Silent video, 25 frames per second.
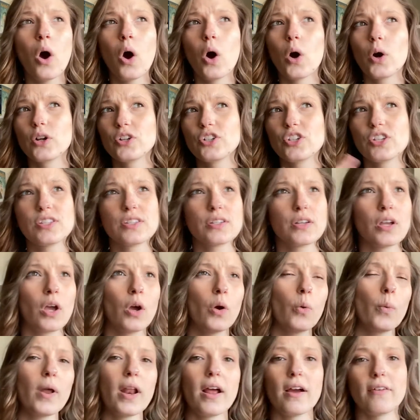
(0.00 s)
or just
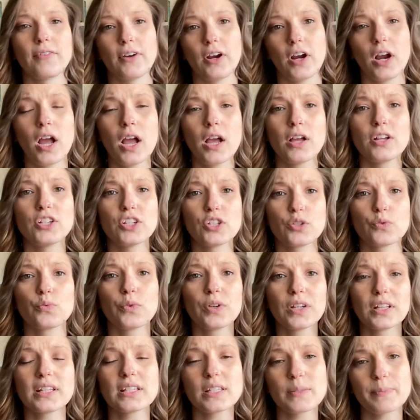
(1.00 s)
whatever, just
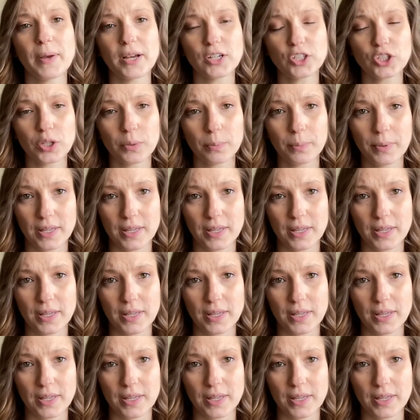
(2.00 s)
really special